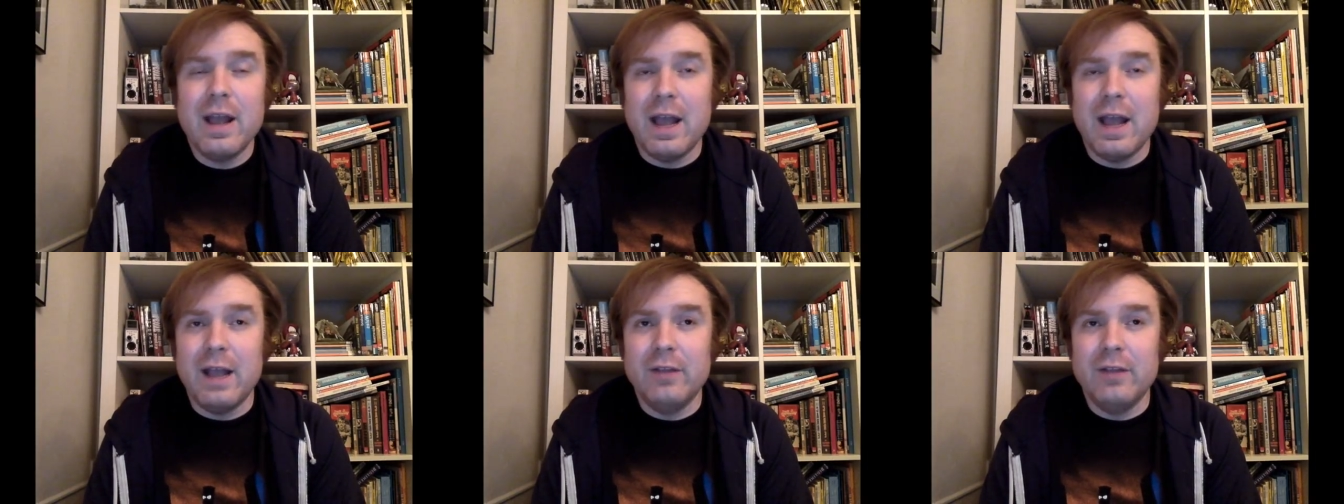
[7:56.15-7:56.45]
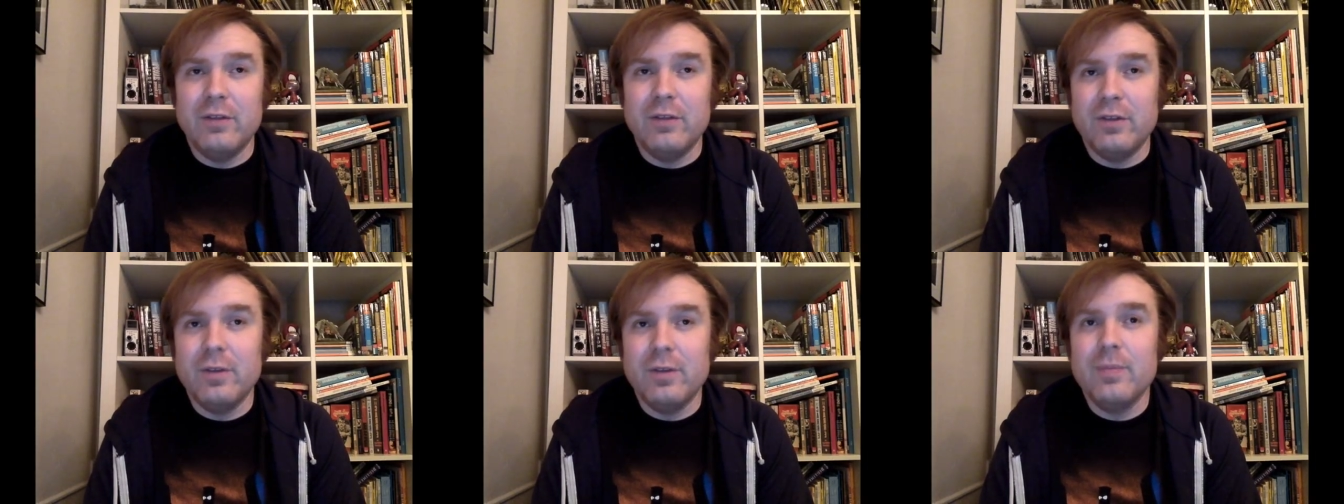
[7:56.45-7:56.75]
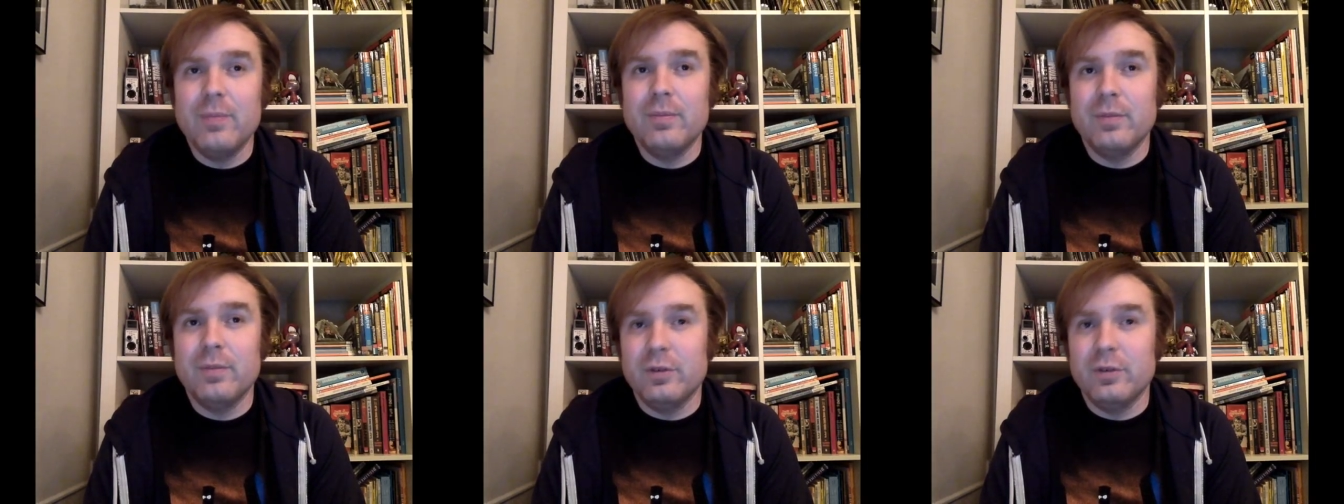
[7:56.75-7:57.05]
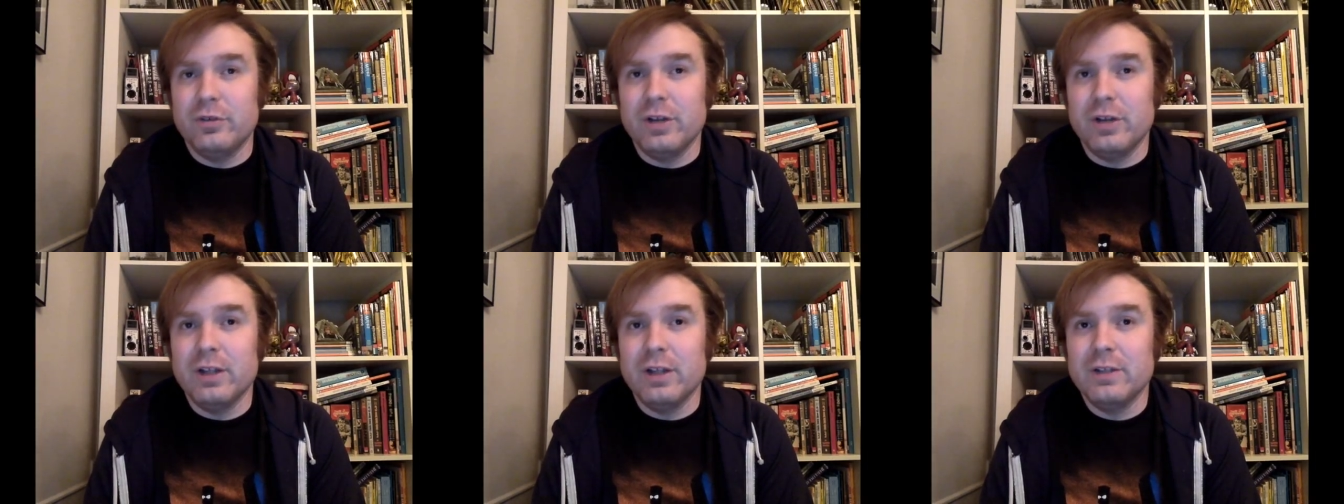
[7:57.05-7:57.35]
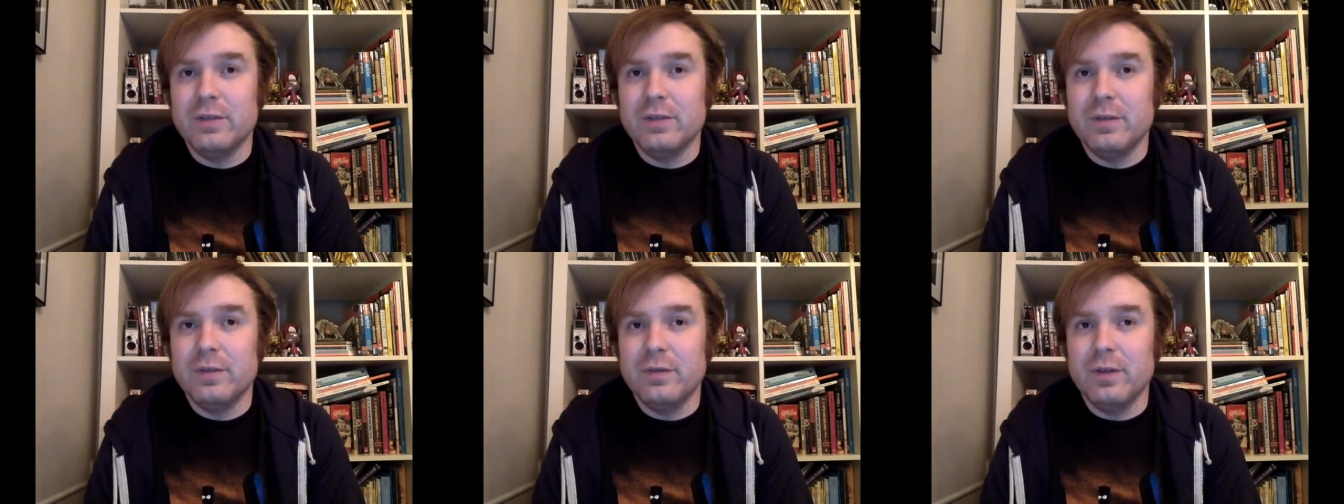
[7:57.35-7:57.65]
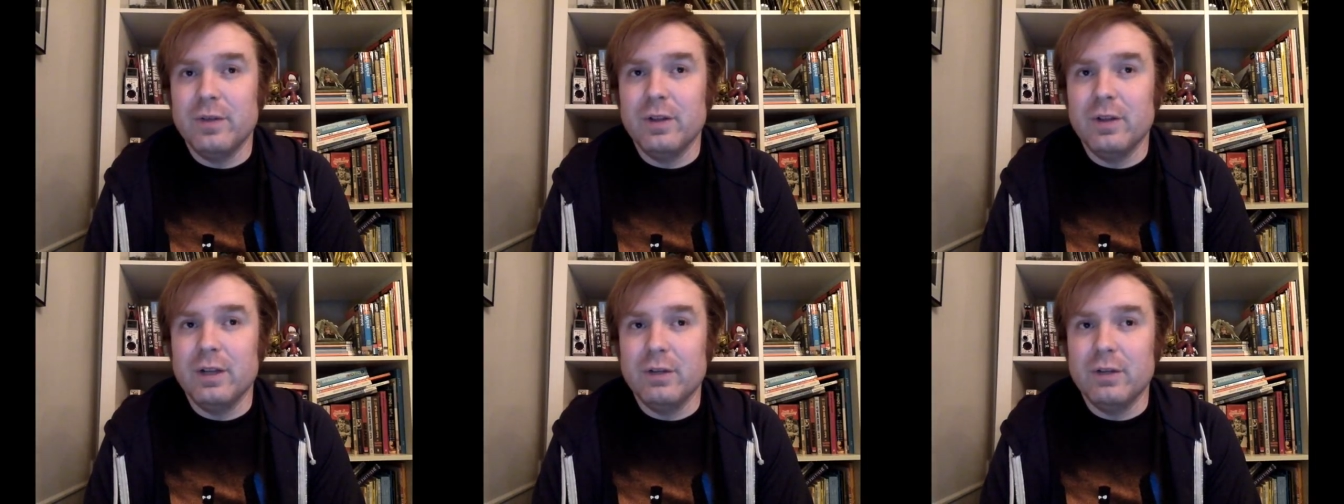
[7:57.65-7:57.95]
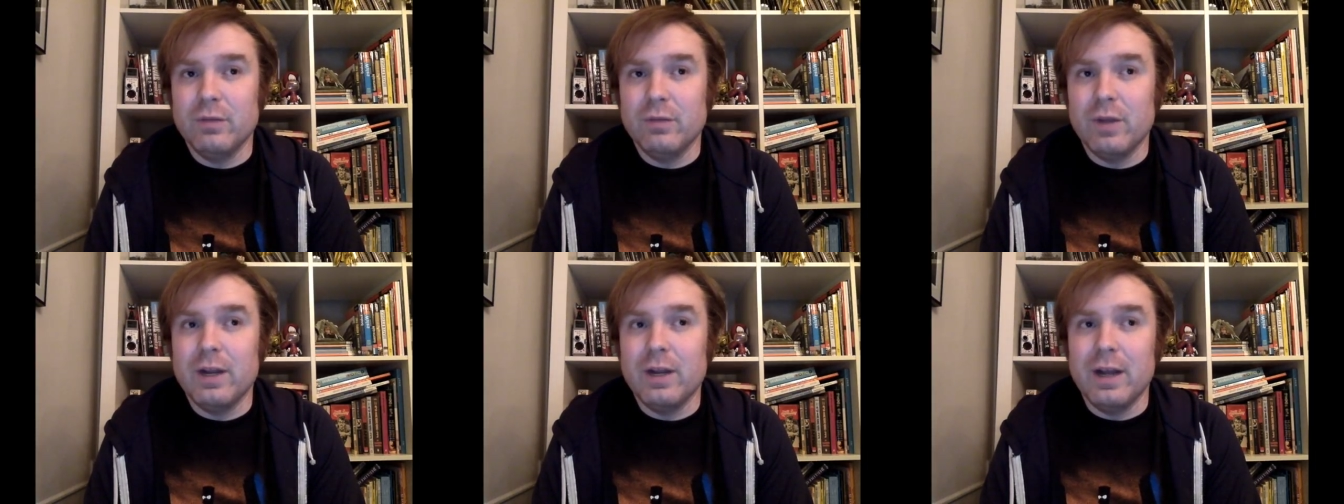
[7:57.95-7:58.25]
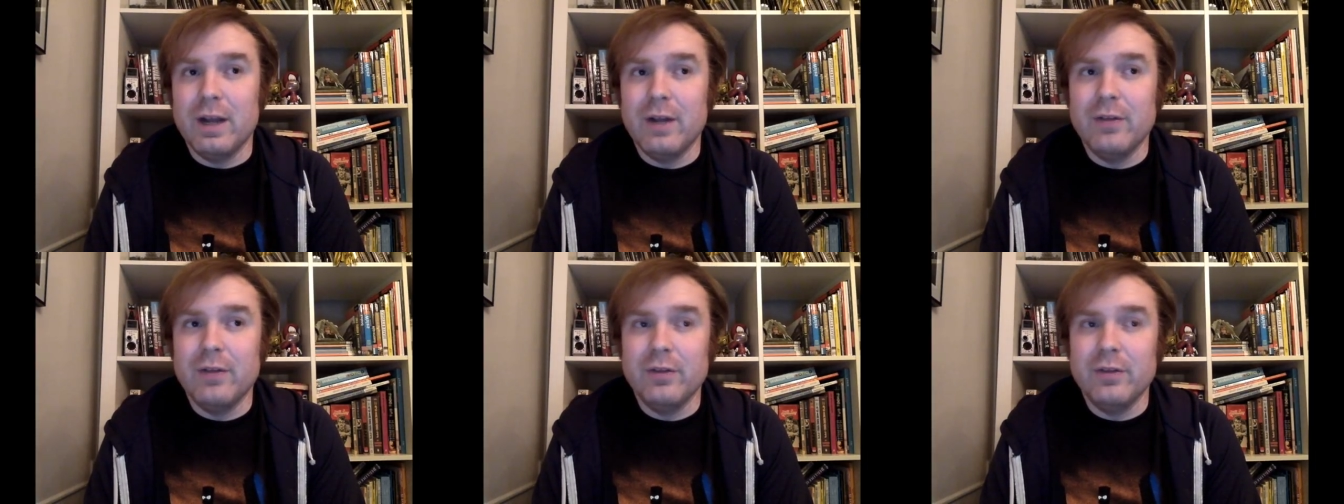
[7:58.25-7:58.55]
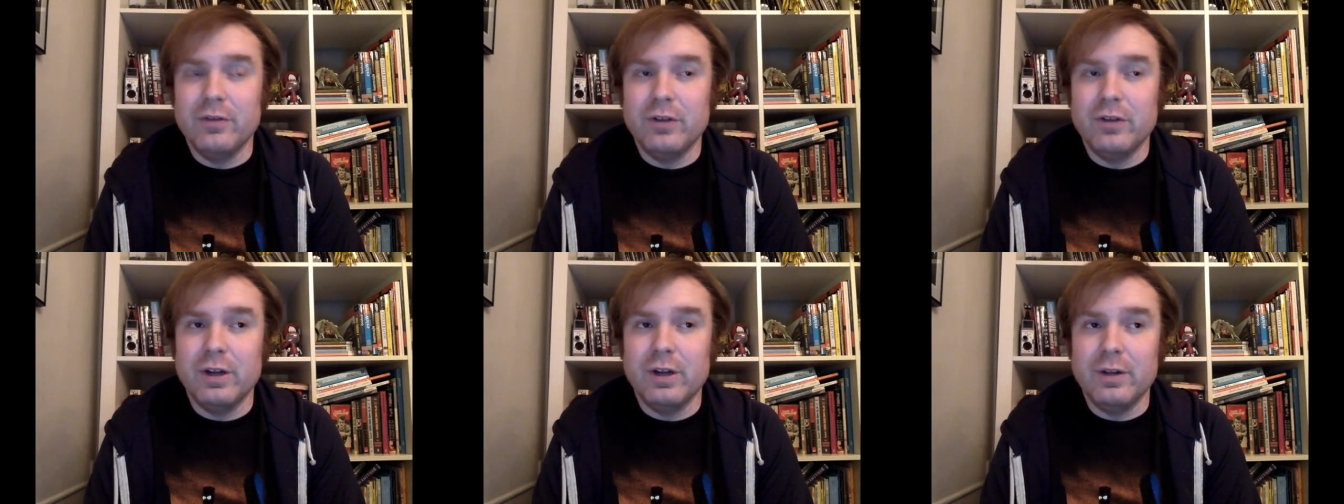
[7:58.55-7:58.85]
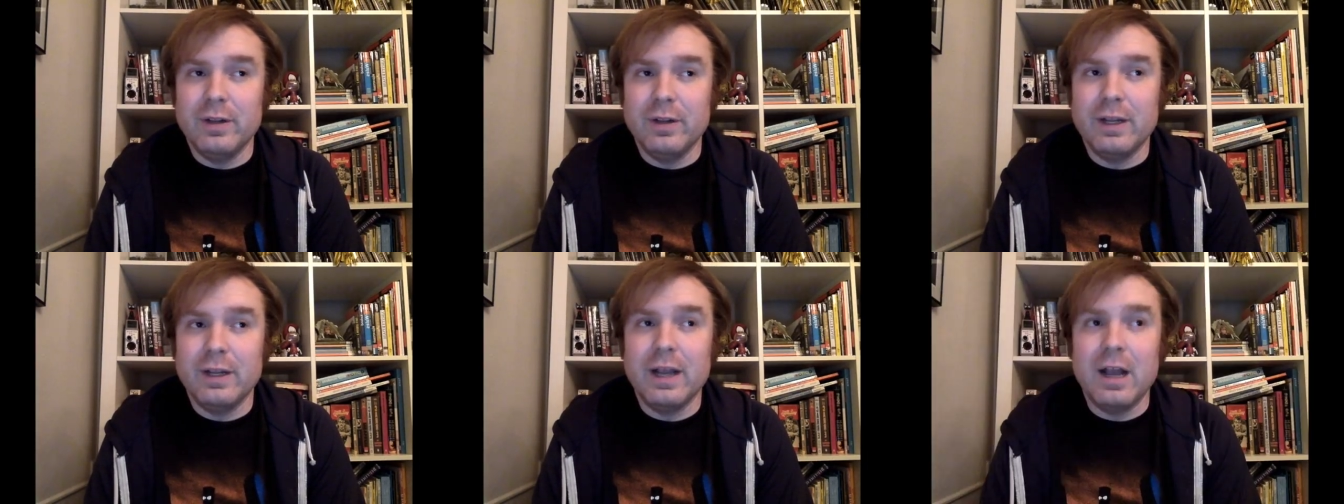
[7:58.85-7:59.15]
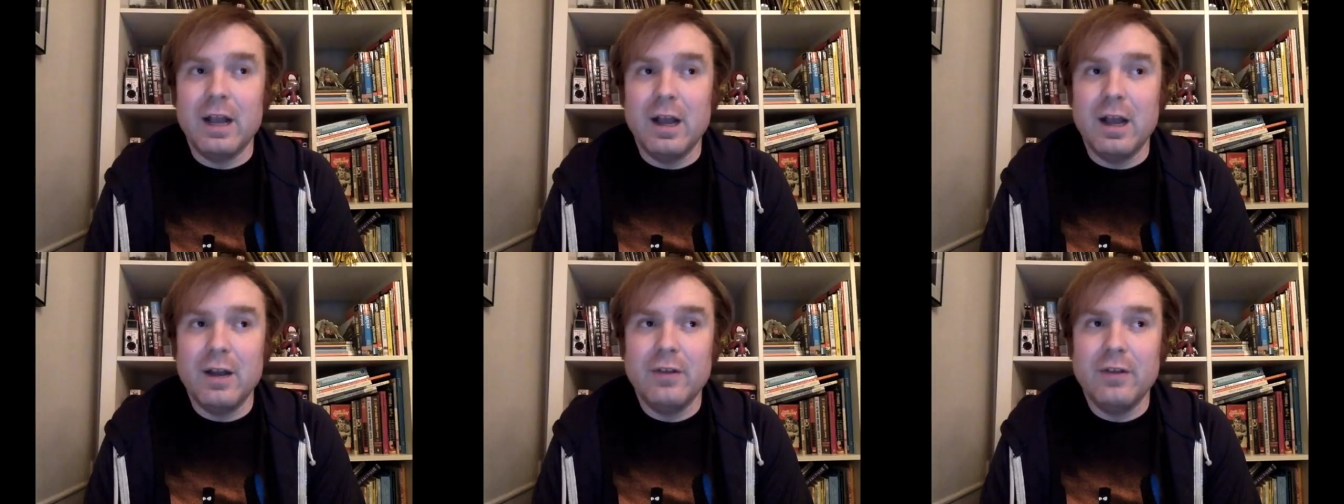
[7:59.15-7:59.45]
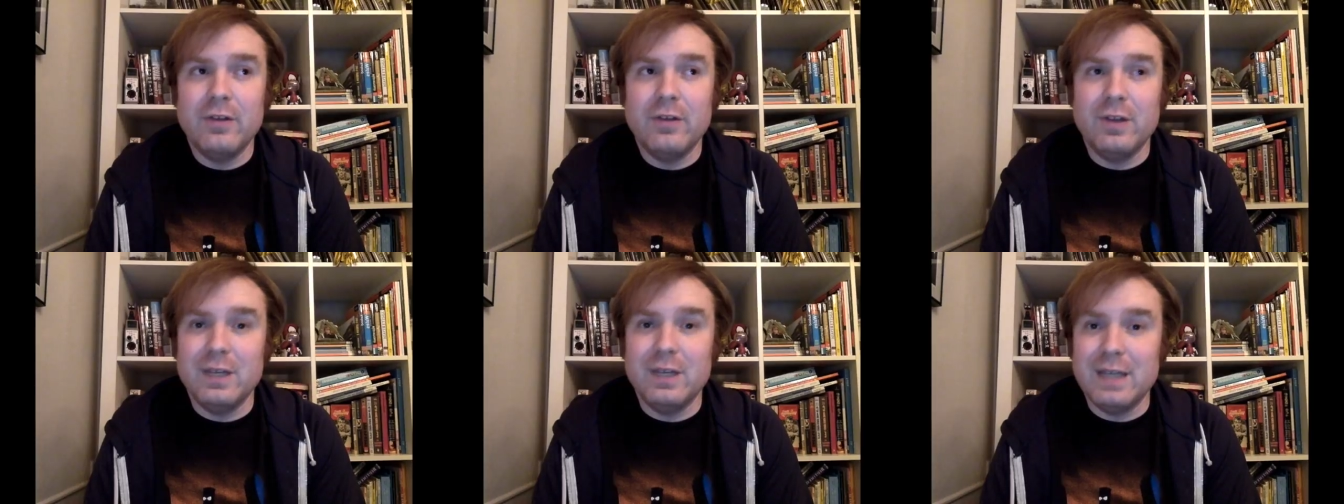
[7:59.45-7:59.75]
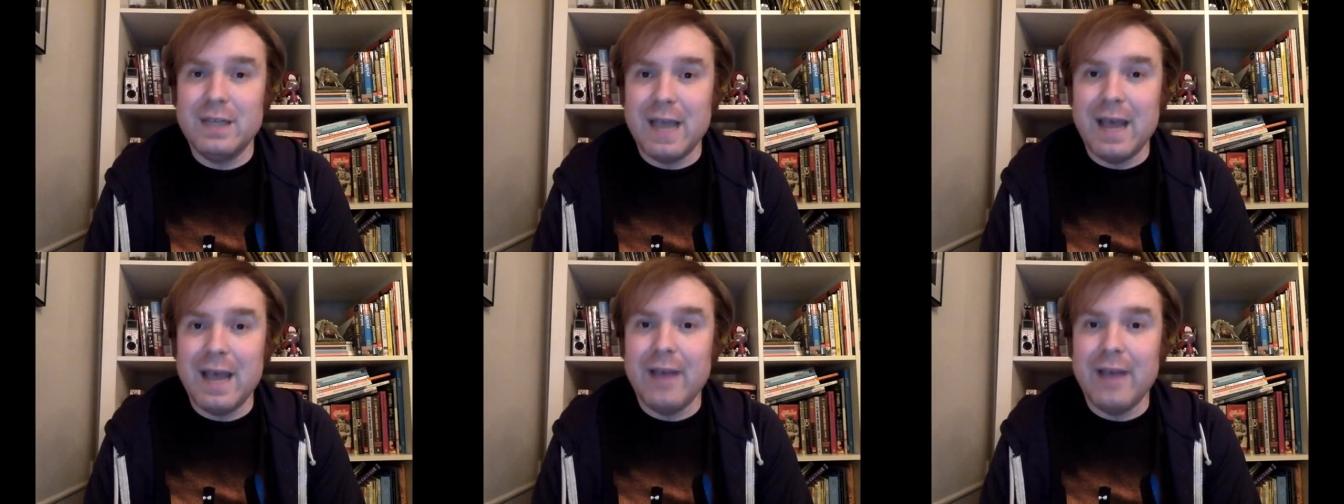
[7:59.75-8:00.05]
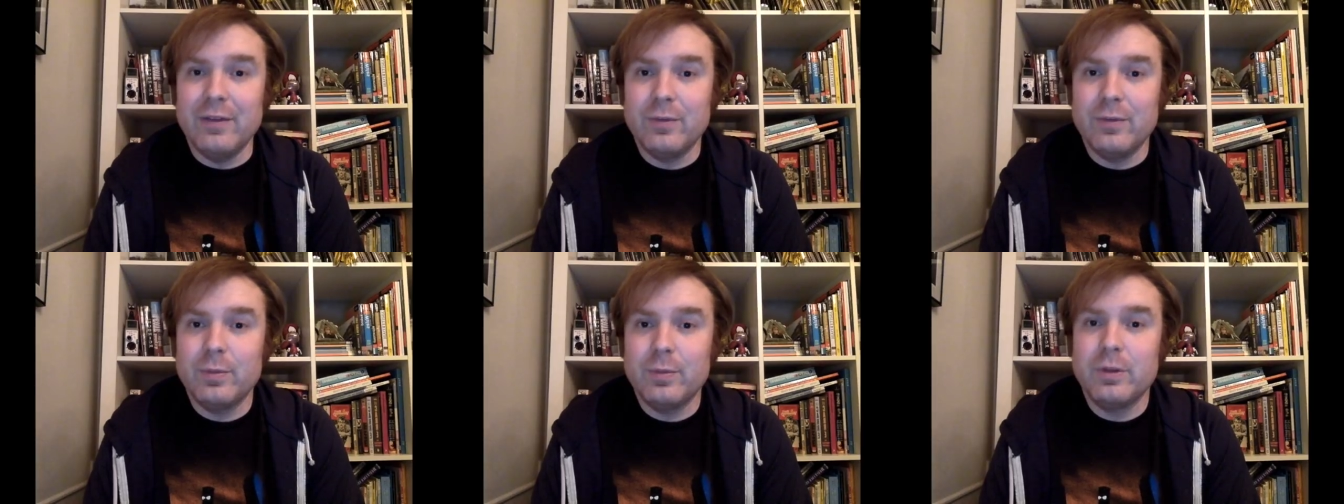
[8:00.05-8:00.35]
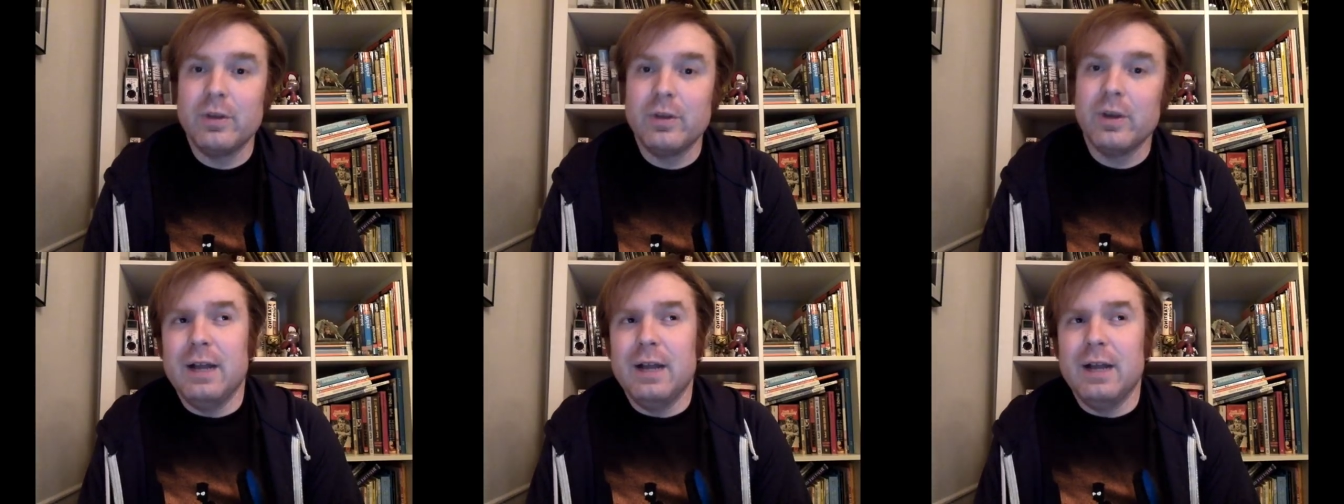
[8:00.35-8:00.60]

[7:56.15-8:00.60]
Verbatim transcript: and some shots of it felt like right out of The Shining. Like, I honestly gasped.